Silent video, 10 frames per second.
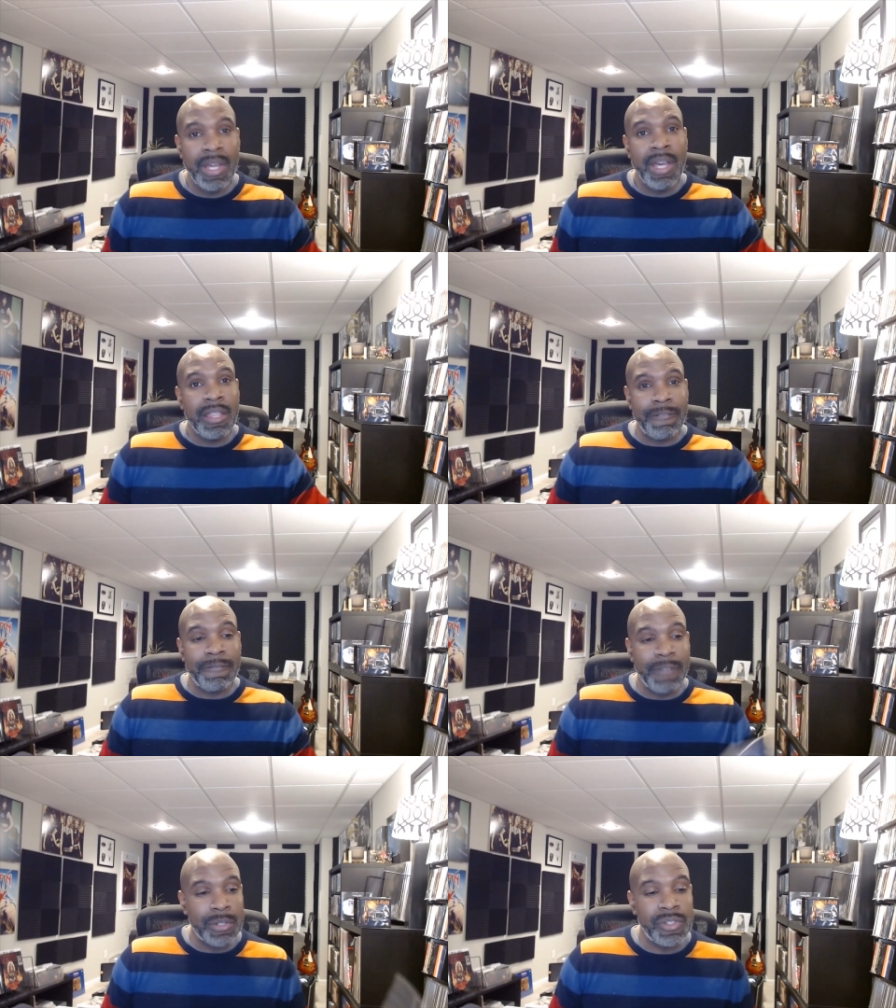the
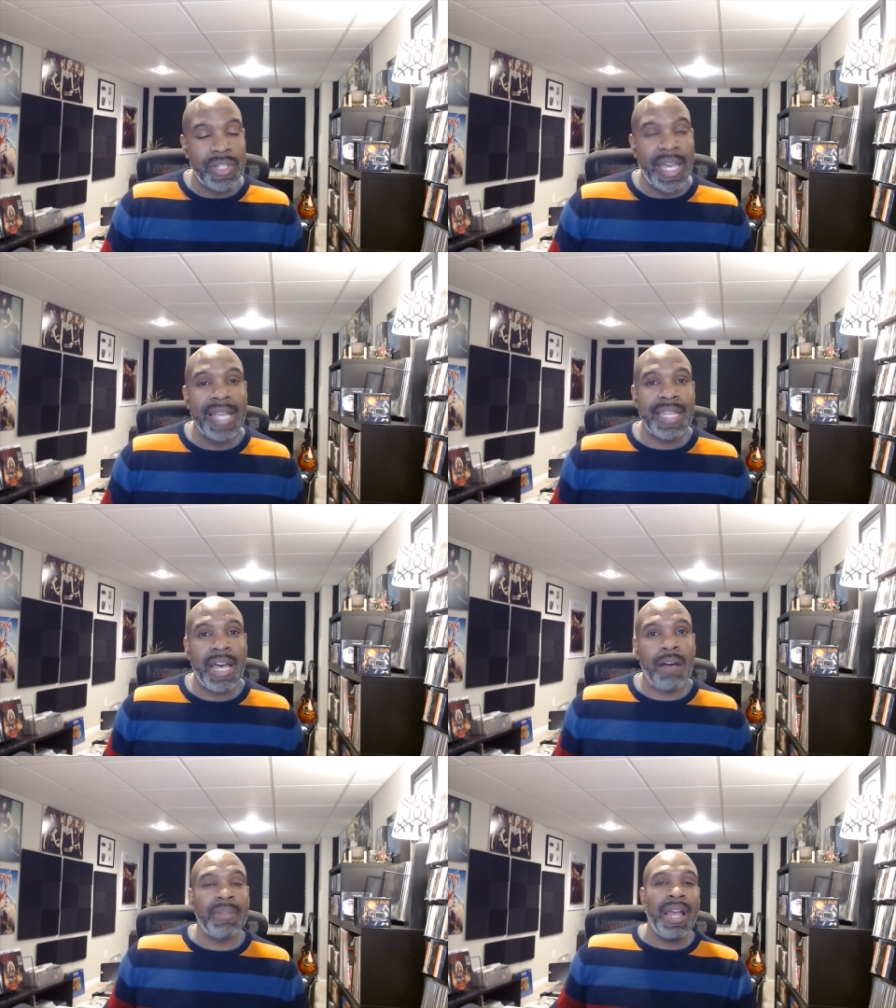first jazz
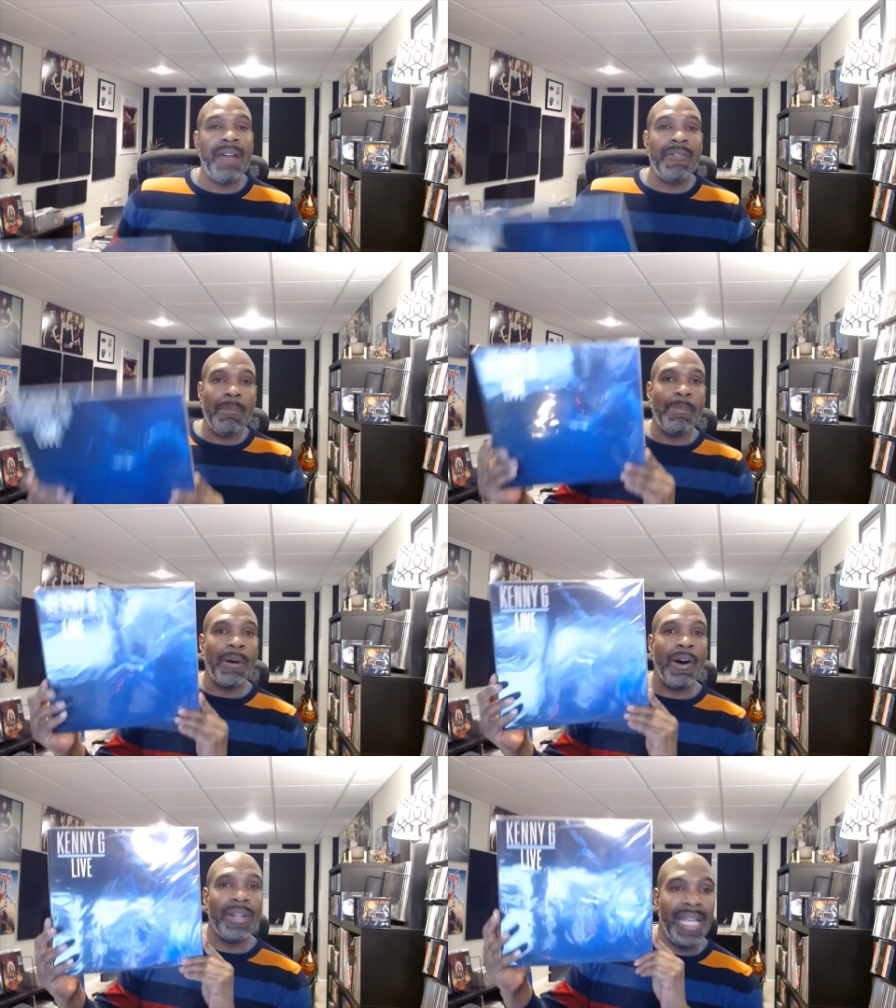album that i ever bought